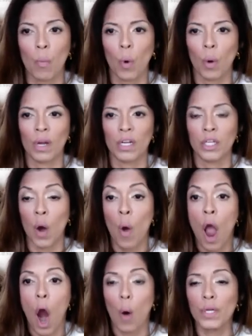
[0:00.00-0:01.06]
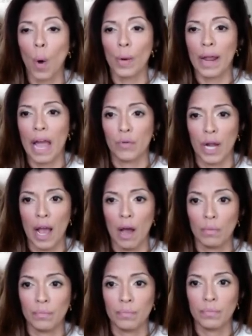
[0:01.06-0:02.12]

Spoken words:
where are we going to go? Are we going to heaven or to hell?